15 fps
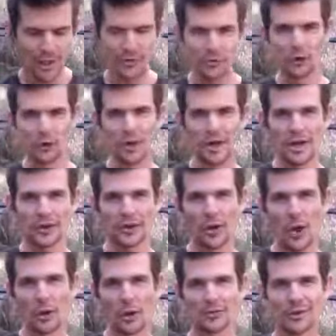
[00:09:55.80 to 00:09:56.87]
Fruit is
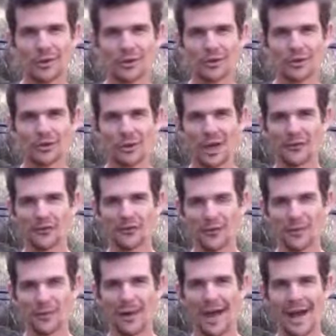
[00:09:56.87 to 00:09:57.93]
the ultimate. Sweet
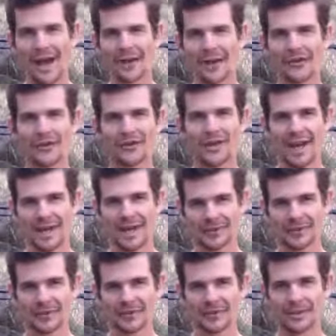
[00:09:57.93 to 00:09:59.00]
fruit, bananas, and
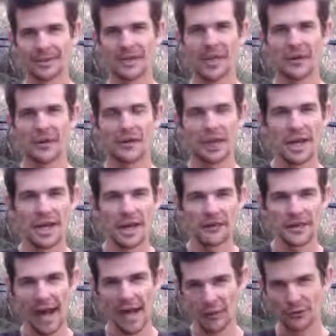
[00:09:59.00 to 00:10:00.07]
dates. If you get
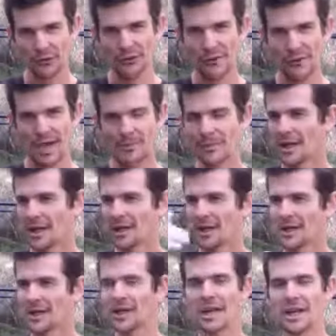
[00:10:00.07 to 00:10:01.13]
enough calories from them,
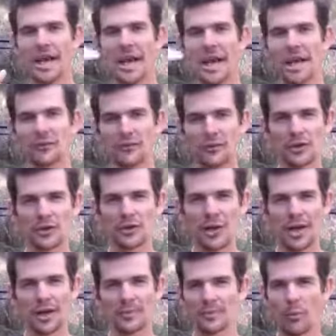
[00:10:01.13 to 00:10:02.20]
you can eat any fruit you want,